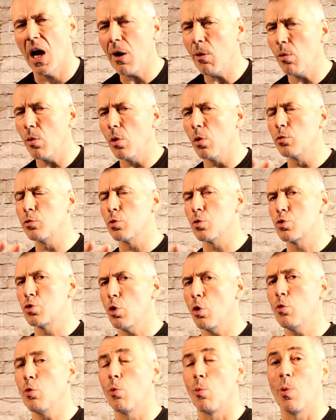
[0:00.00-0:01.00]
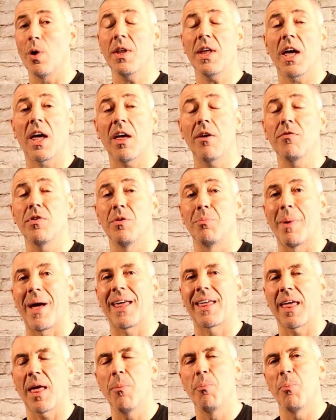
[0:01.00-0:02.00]
I will also show you what I have in
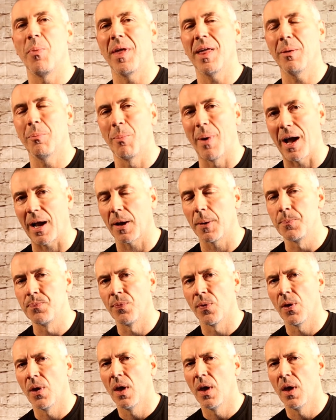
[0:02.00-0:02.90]
my camping bag.